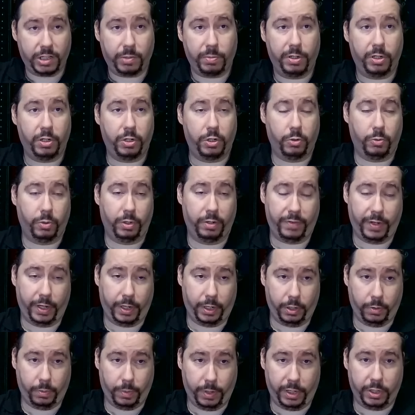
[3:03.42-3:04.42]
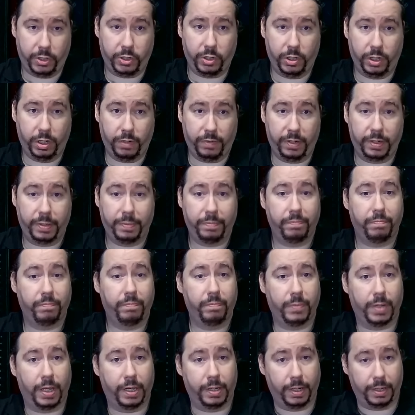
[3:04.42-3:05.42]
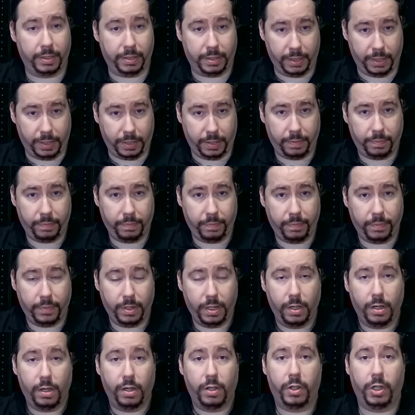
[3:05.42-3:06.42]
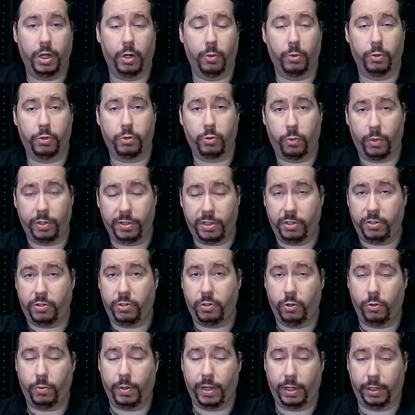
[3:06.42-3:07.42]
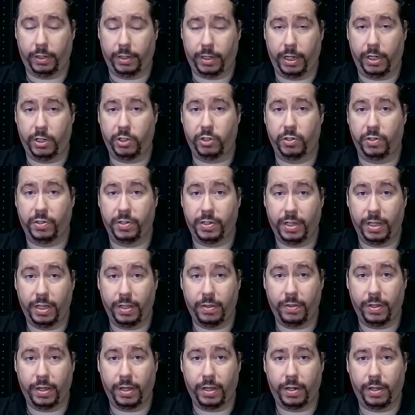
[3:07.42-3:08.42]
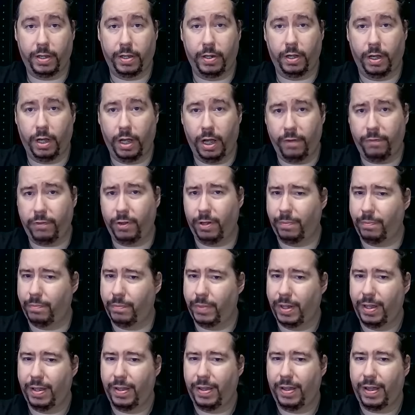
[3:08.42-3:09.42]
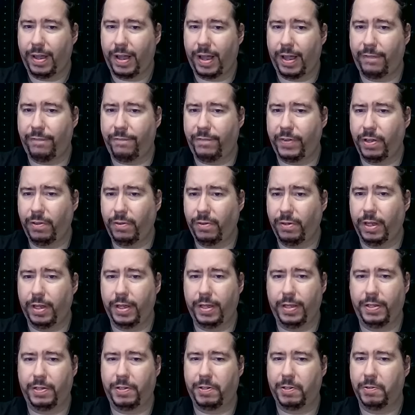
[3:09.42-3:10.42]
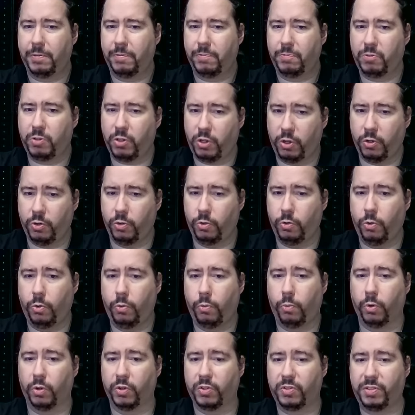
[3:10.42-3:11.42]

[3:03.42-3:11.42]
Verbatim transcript: me to do an evaluation of it. And I did. There were 22 allegations in that, and of them, I felt like two were